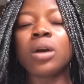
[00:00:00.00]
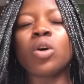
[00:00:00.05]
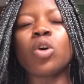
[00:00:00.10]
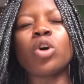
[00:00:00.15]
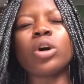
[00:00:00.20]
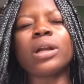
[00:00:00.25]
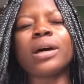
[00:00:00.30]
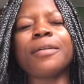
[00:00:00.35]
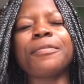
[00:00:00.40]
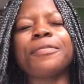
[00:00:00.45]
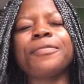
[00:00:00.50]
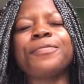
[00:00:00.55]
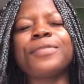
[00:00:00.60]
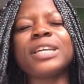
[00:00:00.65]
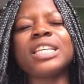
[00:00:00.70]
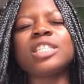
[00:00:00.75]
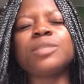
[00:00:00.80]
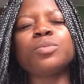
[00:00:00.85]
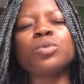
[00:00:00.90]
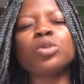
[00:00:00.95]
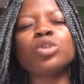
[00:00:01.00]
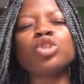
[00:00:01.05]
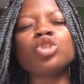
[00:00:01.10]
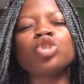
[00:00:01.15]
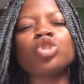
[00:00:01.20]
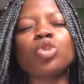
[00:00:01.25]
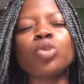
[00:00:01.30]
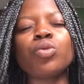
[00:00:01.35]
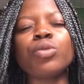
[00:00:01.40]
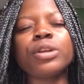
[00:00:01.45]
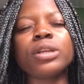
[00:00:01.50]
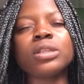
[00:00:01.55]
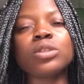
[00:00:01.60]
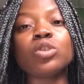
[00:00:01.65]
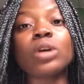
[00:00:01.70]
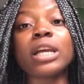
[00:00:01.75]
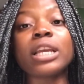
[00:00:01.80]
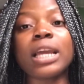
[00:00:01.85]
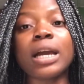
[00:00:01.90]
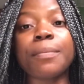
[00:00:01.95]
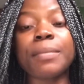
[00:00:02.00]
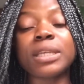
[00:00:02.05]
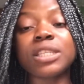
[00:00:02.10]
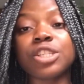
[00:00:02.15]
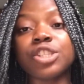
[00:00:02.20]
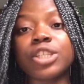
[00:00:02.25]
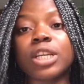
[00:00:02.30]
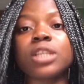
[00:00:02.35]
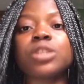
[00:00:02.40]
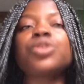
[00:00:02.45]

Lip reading: Facebook stories. So yeah, messenger